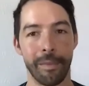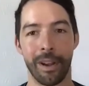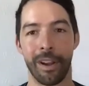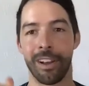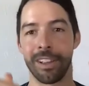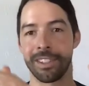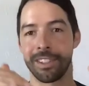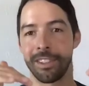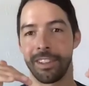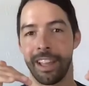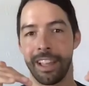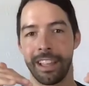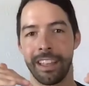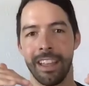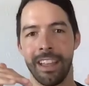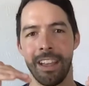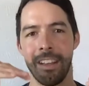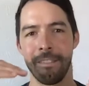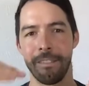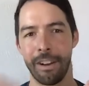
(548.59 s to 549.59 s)
but also like
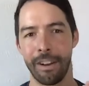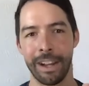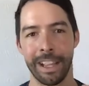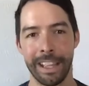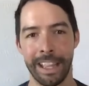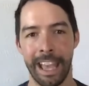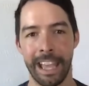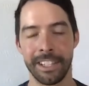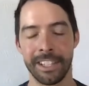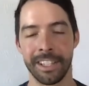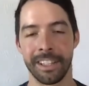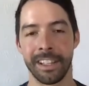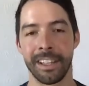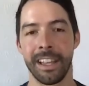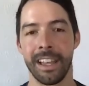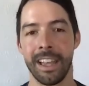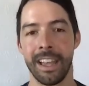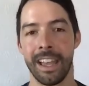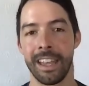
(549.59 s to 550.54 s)
very engaging.